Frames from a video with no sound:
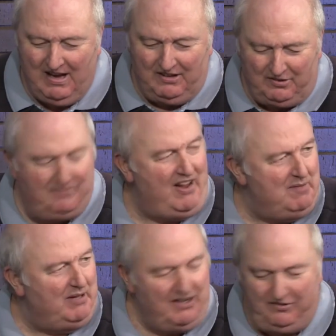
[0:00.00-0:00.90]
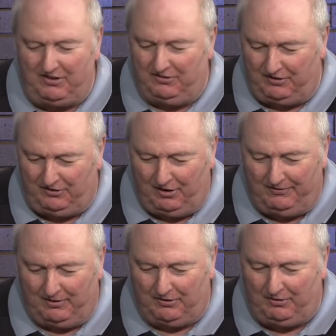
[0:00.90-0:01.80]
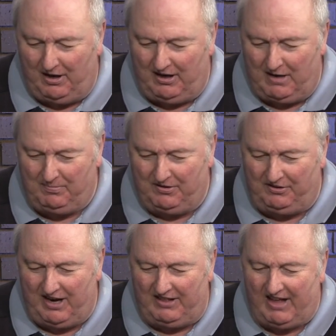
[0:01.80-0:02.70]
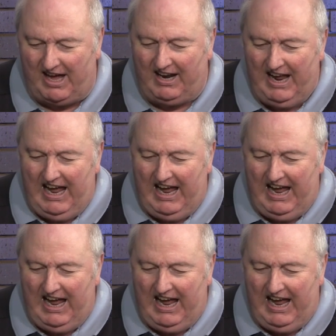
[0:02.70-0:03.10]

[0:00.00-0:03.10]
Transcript: some family issues and so forth, so I appreciate that.